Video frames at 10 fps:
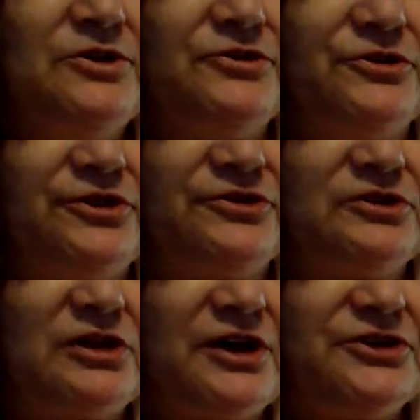So there's
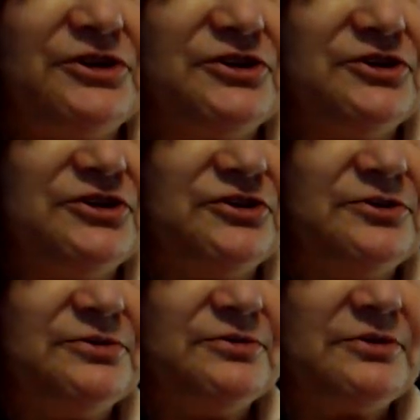a lot you can
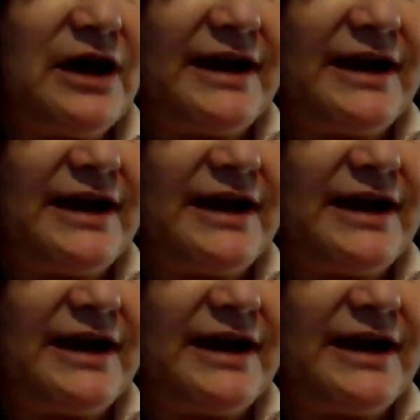do.